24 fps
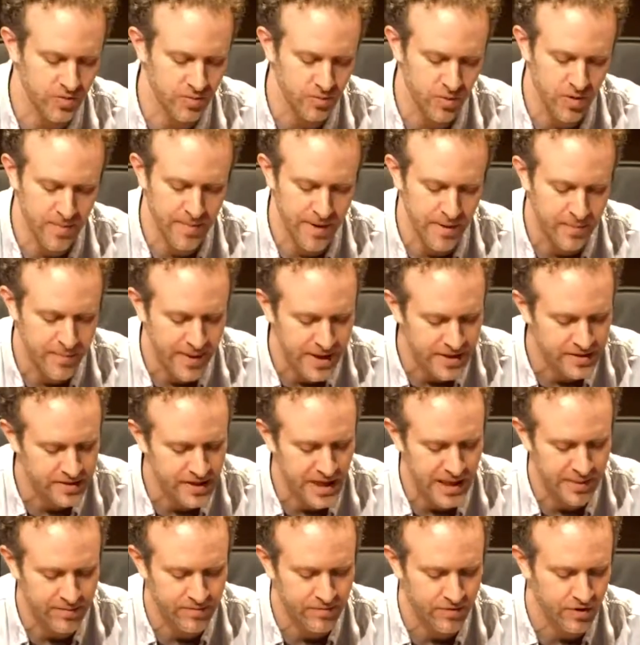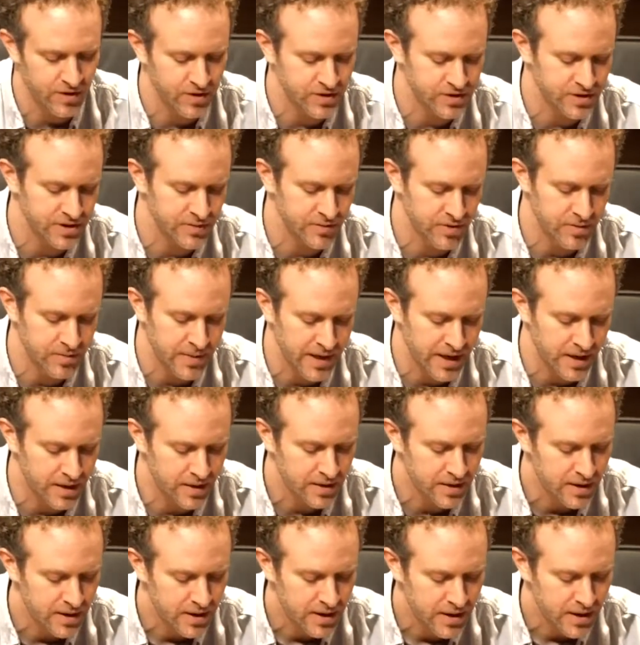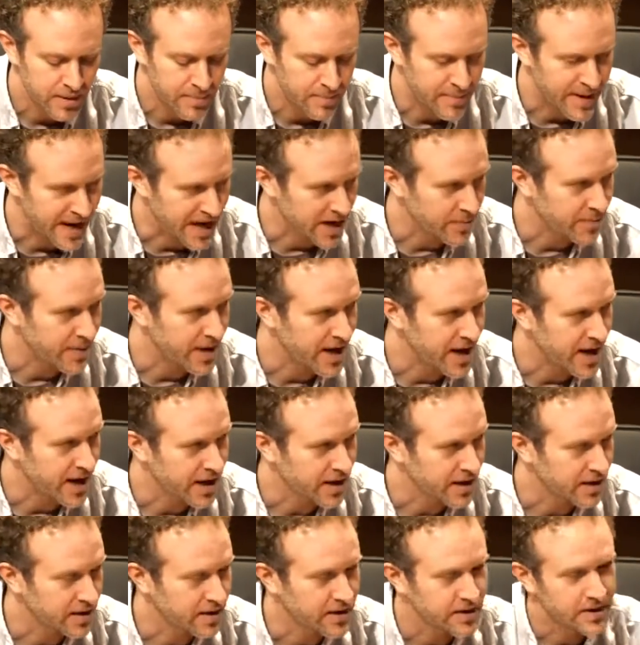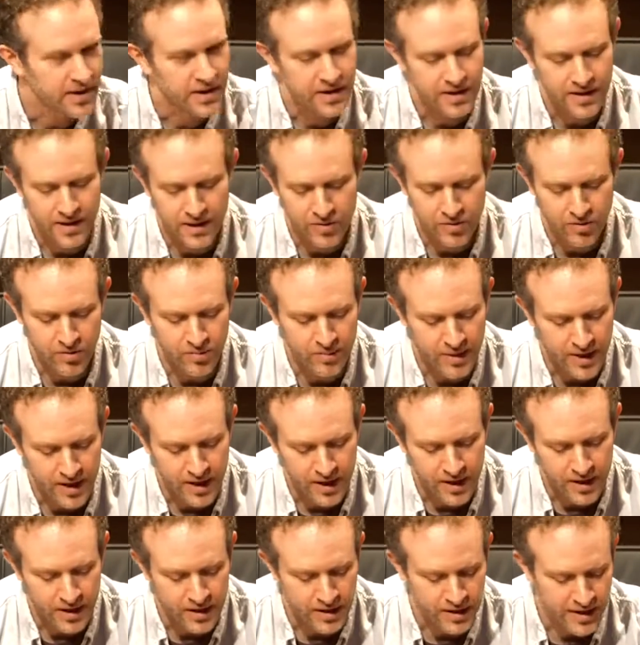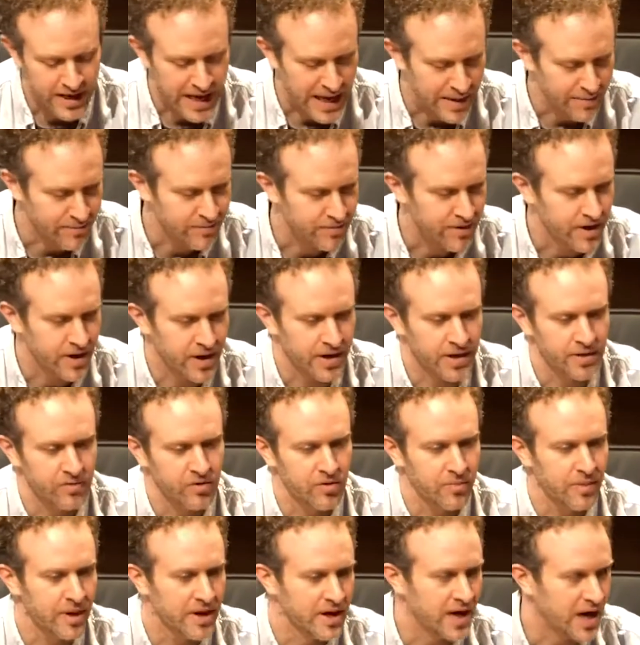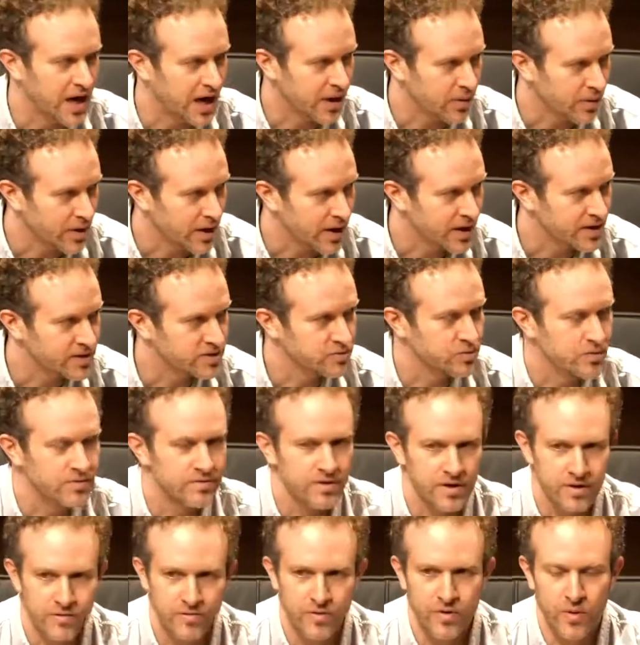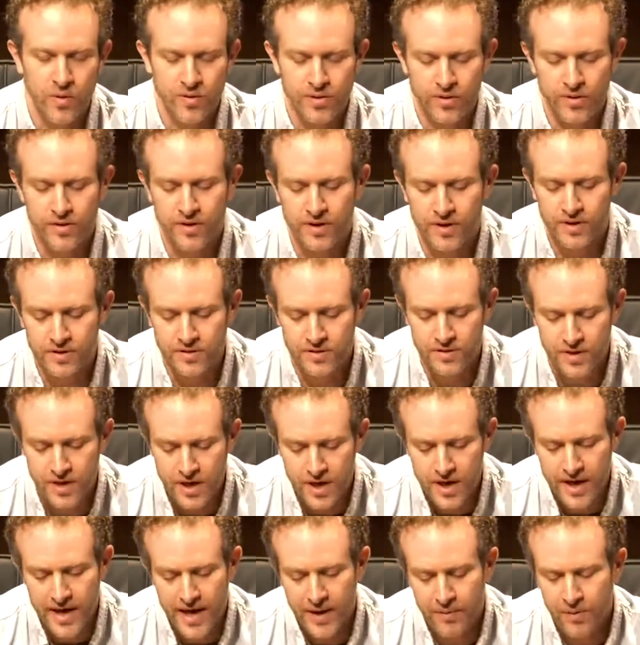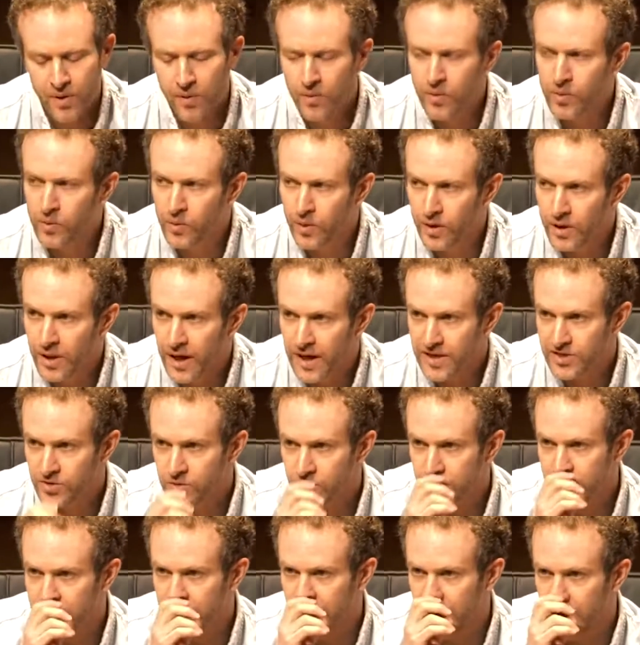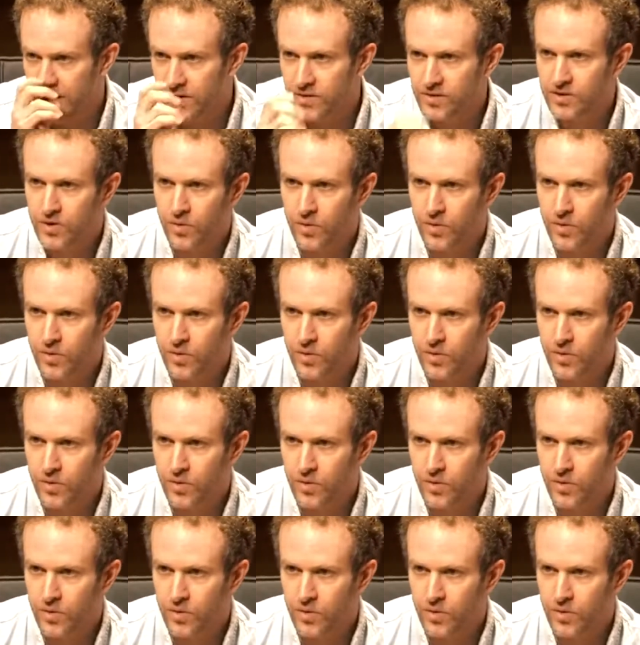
We made Basecamp first, then we made Backpack, then we made Campfire, then we made High Rise, and we've done a few other things. And what we realized was that,